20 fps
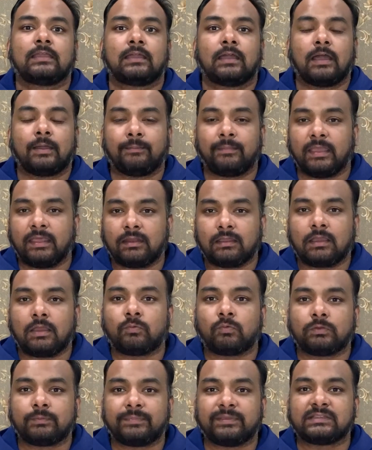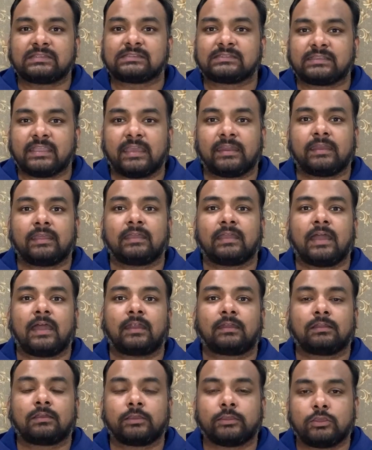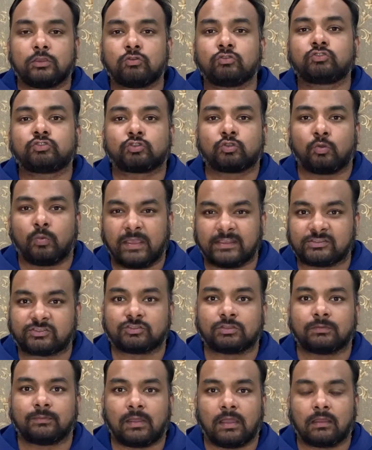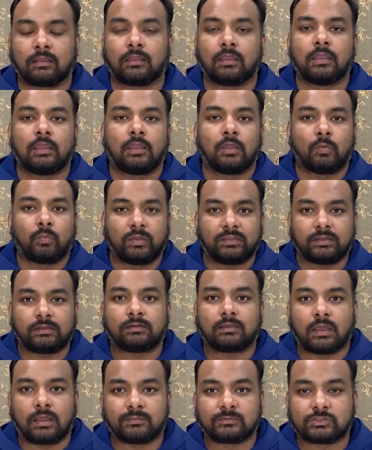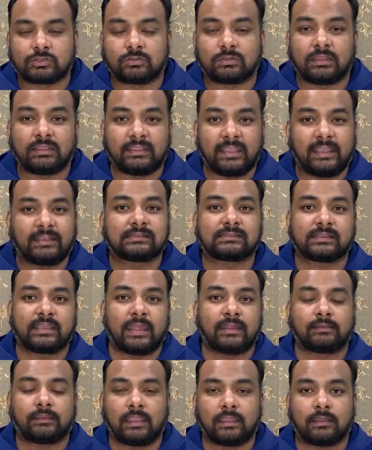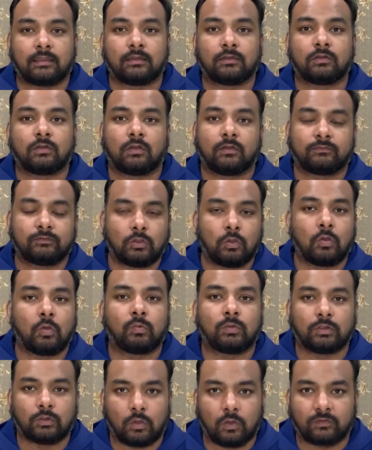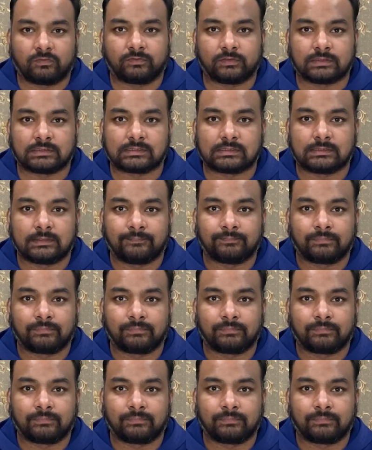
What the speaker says: America would be staring at a huge question mark when it comes to the next caretaker of the Oval Office.